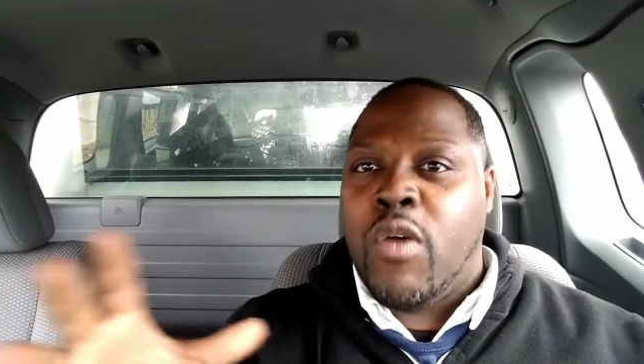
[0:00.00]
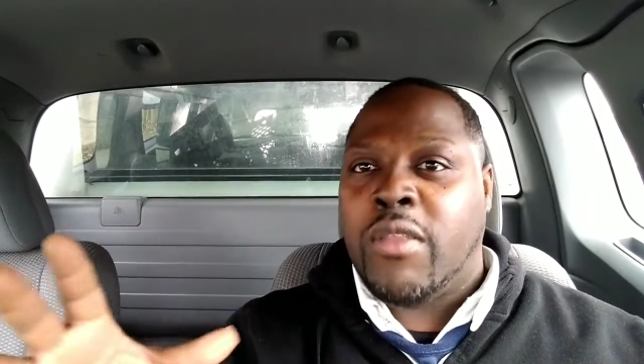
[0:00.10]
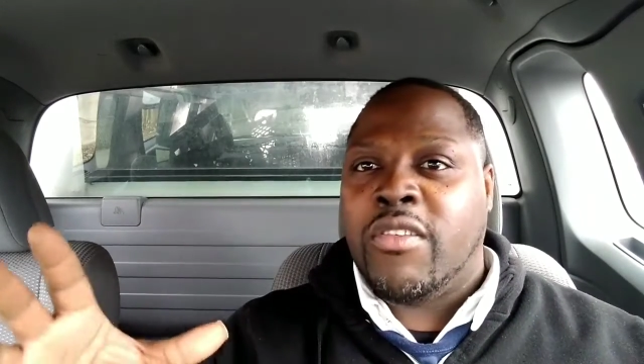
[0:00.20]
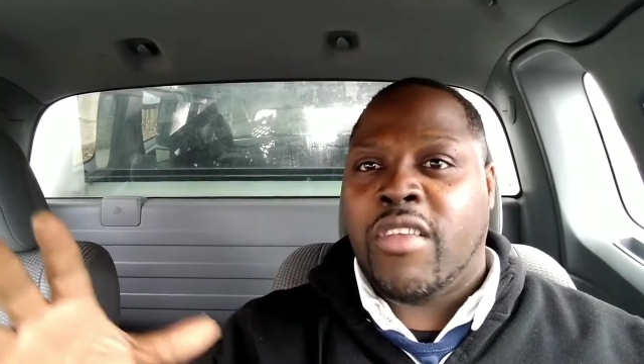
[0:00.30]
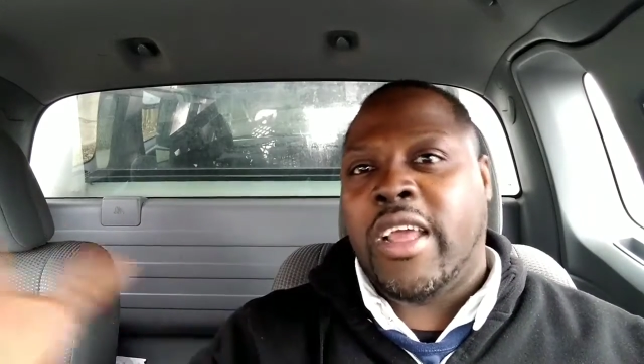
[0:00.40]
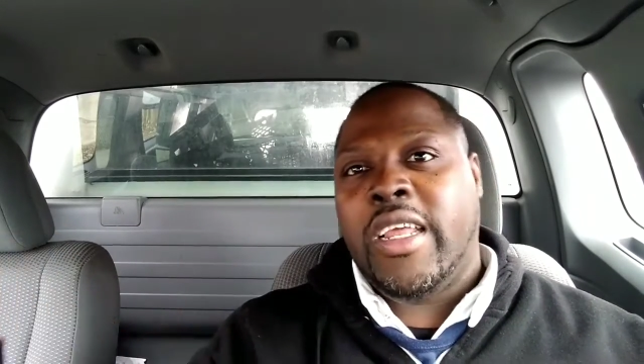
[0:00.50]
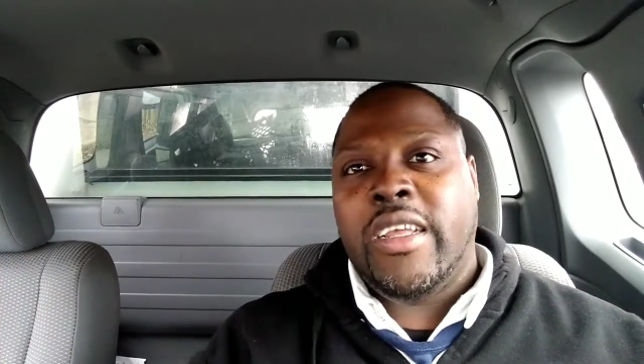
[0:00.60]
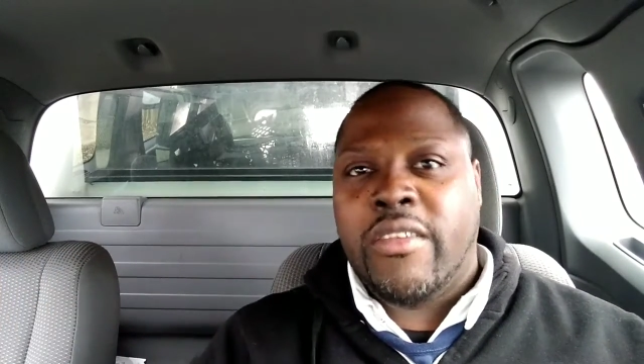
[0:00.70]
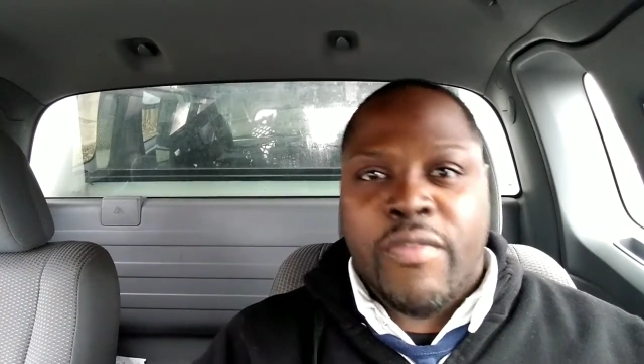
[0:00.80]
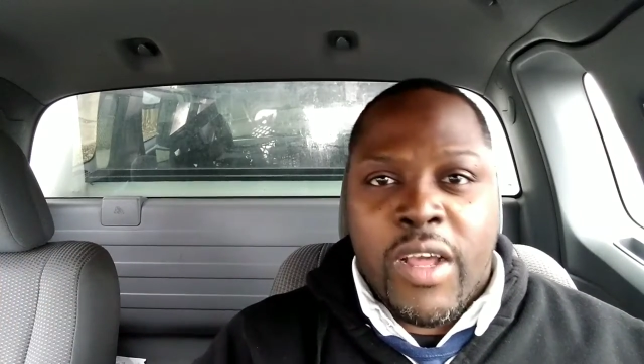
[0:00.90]
web design
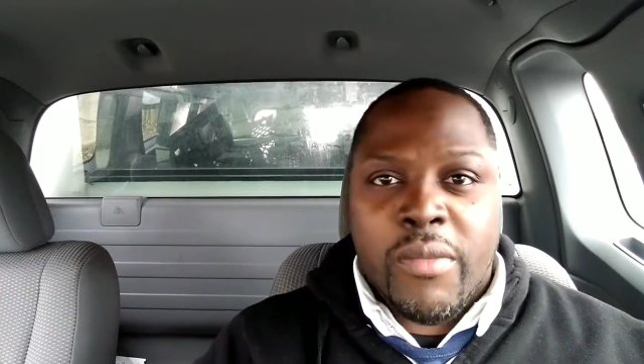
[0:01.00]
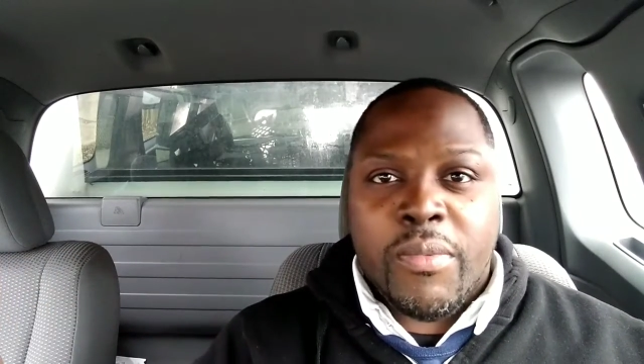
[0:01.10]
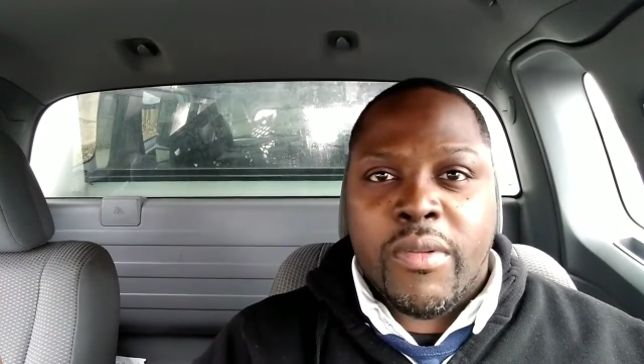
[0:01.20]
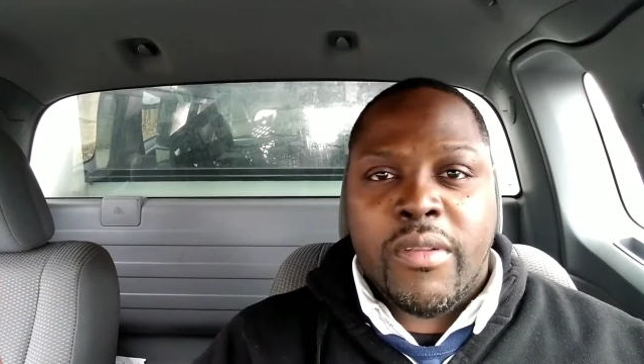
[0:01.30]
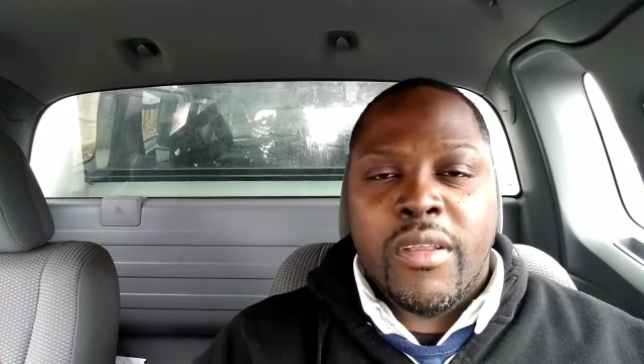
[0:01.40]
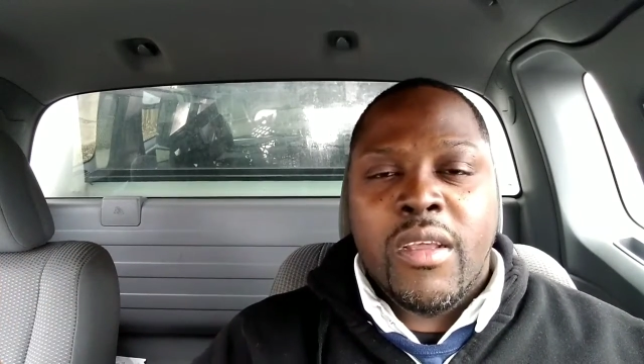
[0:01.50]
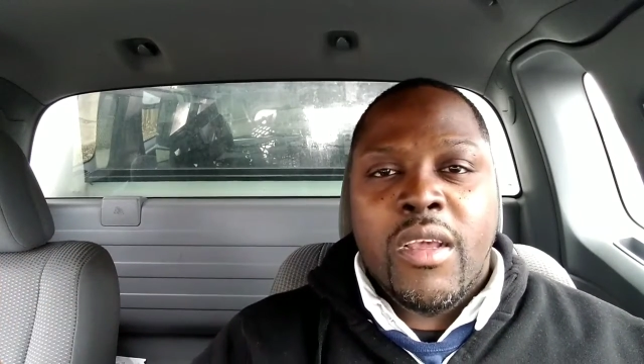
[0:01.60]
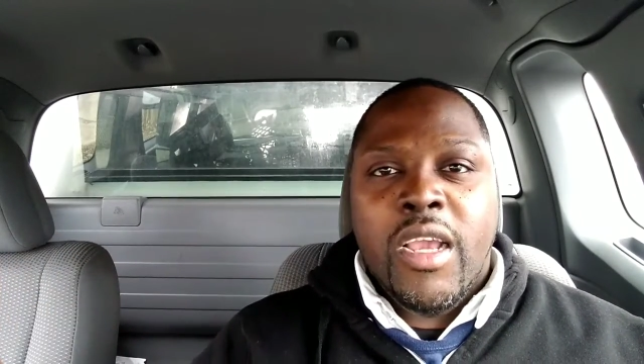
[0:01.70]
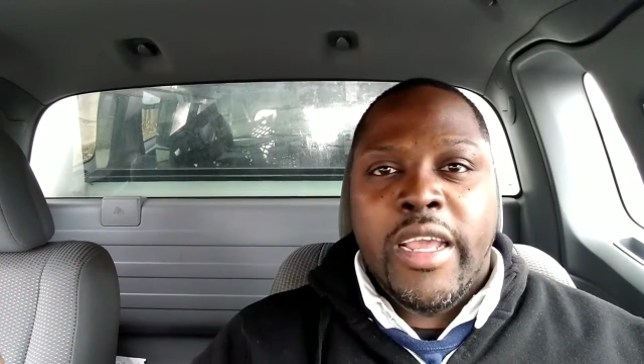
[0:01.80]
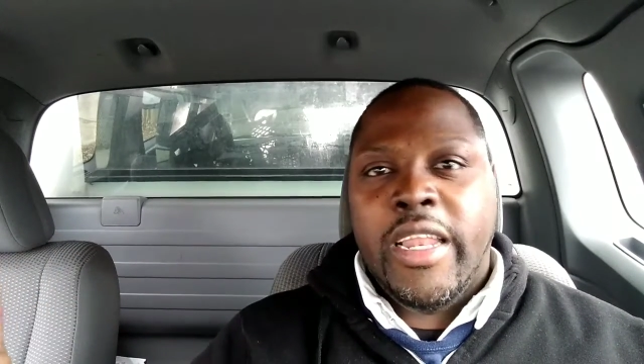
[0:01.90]
and development,
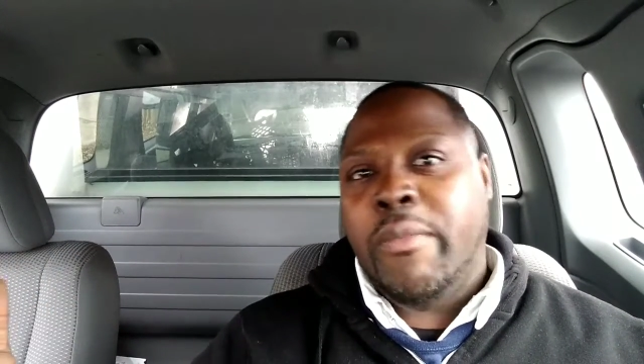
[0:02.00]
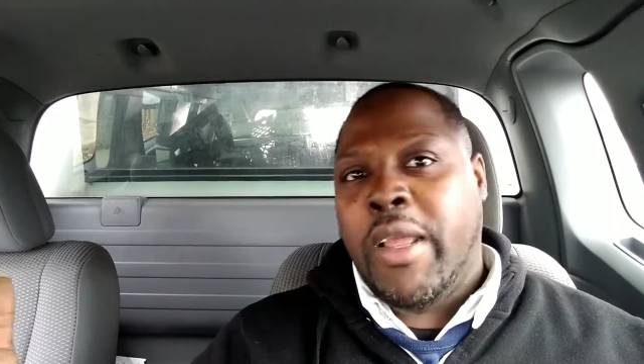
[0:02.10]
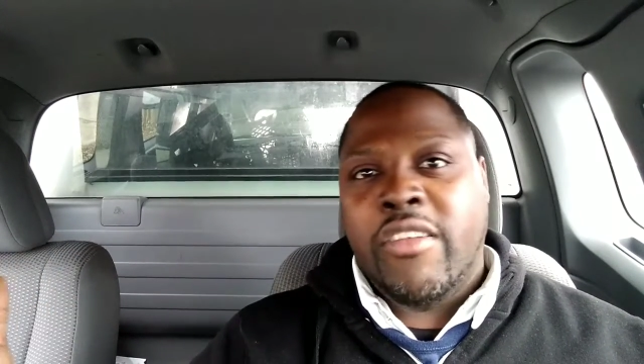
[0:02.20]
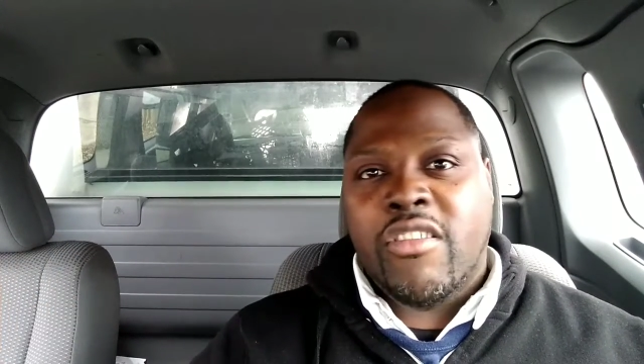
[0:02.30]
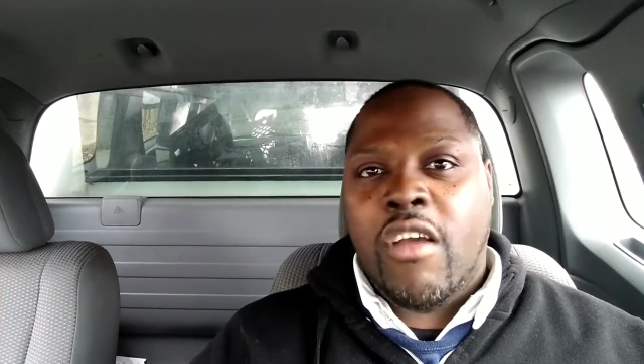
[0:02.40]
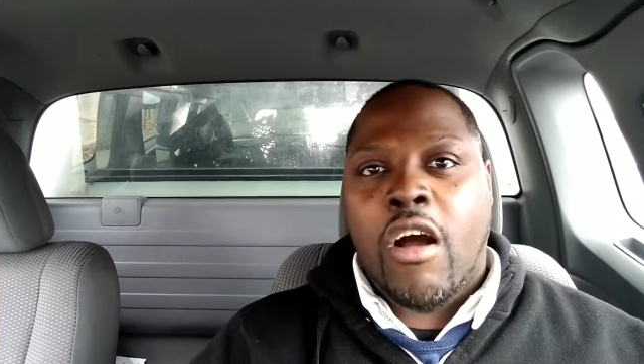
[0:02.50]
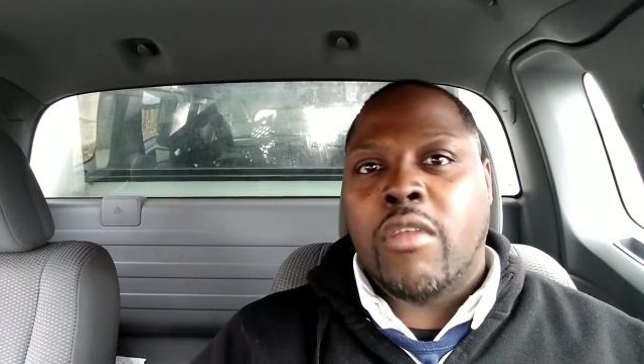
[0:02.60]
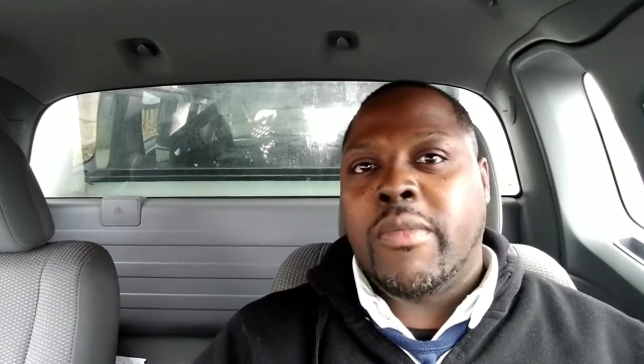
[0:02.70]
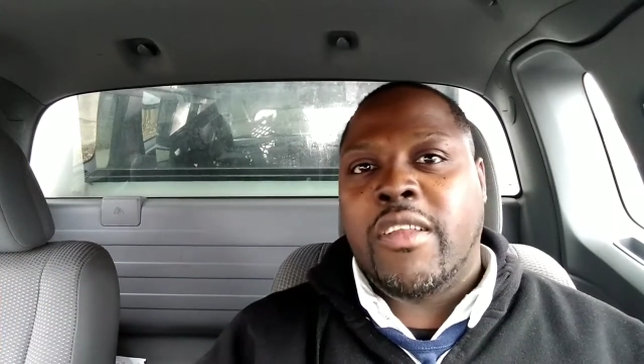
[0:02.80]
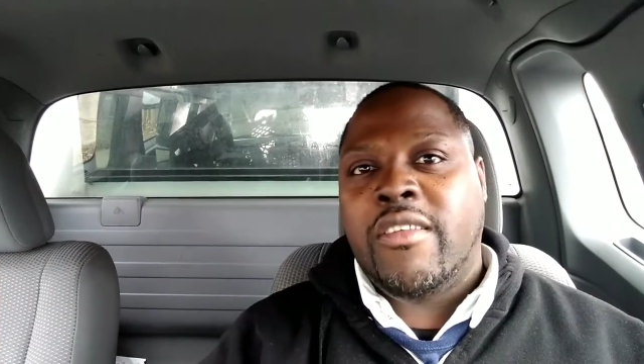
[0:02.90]
and they may just call
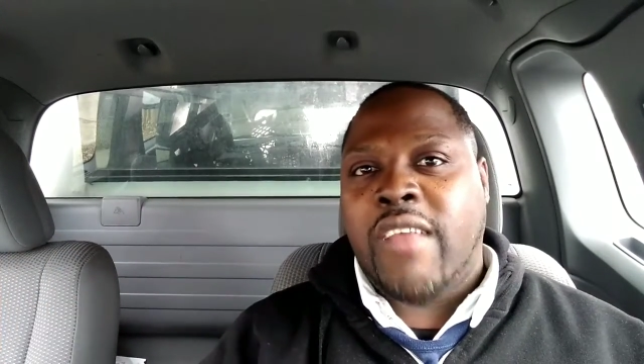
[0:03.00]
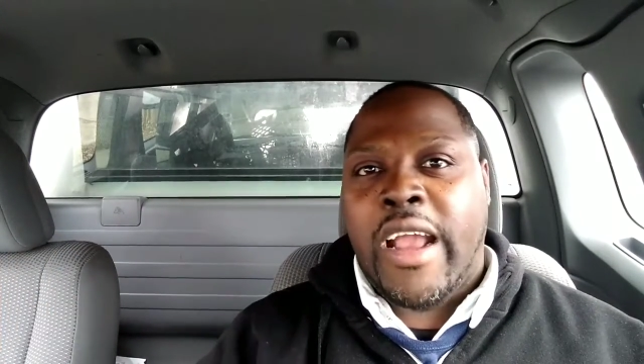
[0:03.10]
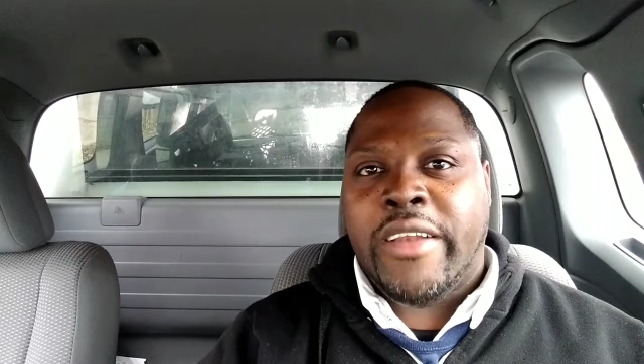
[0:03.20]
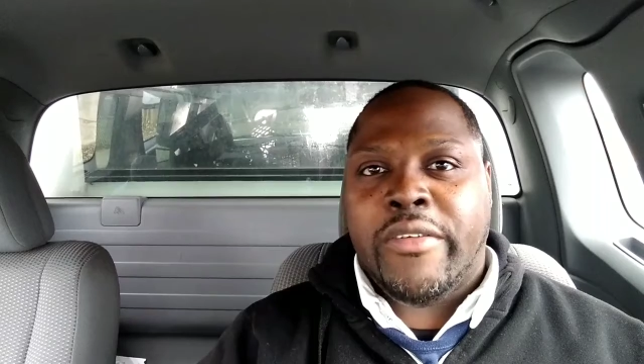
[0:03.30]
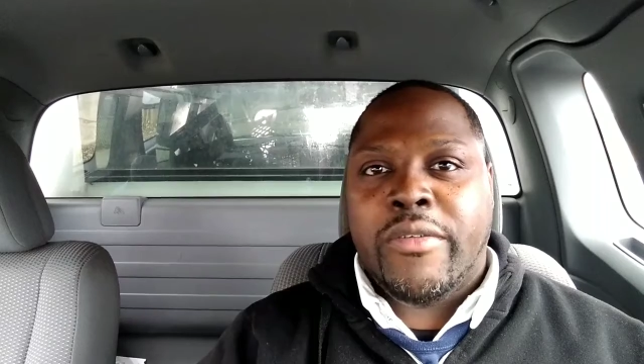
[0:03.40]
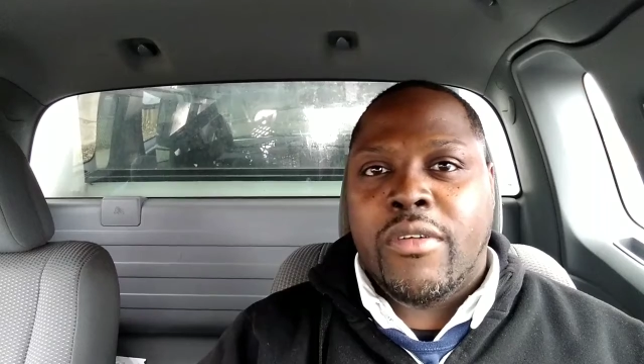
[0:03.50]
them a designer.